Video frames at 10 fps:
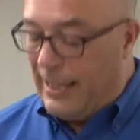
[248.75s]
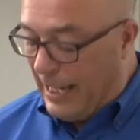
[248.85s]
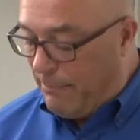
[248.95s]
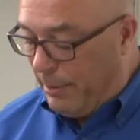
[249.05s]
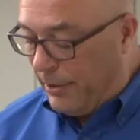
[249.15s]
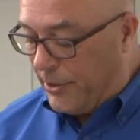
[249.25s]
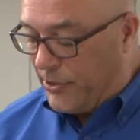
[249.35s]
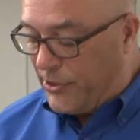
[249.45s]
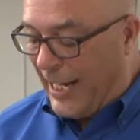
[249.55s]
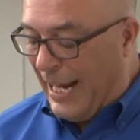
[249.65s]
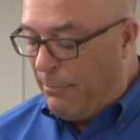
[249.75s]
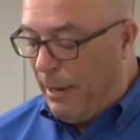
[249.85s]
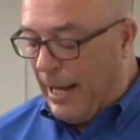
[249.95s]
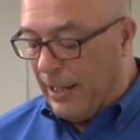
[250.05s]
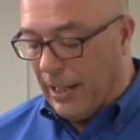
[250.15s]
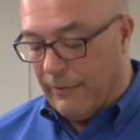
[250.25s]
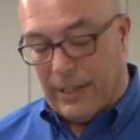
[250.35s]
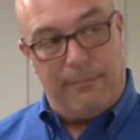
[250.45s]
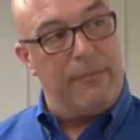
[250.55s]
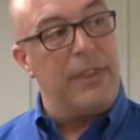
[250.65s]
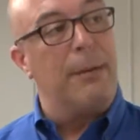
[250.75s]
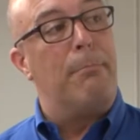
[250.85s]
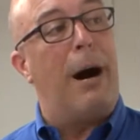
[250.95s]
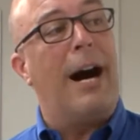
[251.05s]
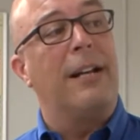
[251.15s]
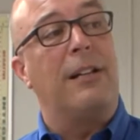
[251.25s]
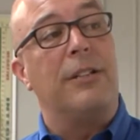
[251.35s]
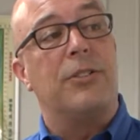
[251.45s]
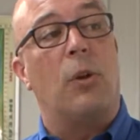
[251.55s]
They built a scale model of it. The model is